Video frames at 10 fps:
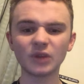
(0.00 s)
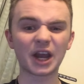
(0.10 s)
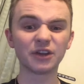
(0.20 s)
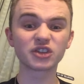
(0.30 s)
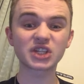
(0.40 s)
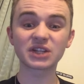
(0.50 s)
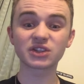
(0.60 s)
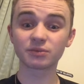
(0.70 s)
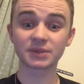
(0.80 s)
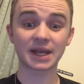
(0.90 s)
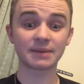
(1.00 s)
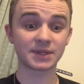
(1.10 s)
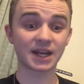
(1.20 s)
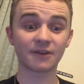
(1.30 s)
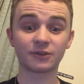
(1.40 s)
I understand
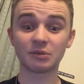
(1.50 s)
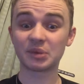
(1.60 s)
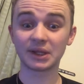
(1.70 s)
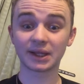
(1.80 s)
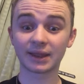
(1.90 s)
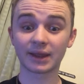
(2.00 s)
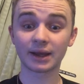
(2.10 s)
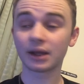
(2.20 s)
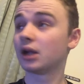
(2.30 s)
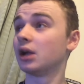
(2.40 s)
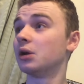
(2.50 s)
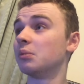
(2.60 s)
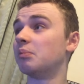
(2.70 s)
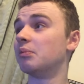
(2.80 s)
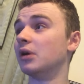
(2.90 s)
sometimes you have to be like
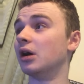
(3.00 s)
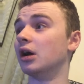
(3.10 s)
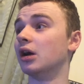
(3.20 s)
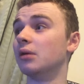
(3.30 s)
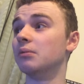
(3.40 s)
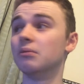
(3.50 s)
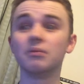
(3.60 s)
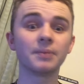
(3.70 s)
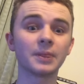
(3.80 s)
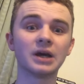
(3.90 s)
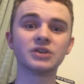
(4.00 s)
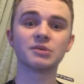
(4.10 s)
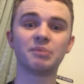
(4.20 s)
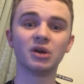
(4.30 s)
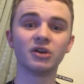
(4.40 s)
that as
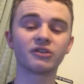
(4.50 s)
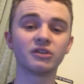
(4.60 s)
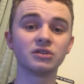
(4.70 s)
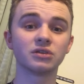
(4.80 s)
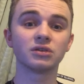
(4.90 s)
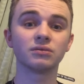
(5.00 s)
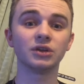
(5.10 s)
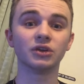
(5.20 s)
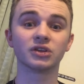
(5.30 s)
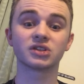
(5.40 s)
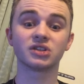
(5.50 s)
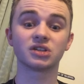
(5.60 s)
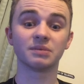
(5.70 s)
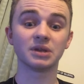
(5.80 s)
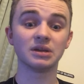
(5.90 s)
a person, you know,
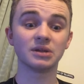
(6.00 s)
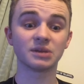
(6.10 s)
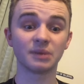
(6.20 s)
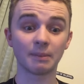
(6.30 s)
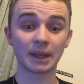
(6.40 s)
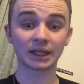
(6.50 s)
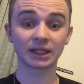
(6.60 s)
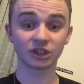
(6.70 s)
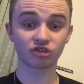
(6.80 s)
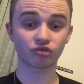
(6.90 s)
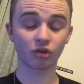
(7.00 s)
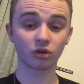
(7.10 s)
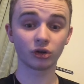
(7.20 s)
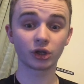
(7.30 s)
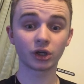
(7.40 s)
to be mentally
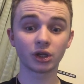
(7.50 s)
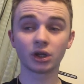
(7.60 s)
strong.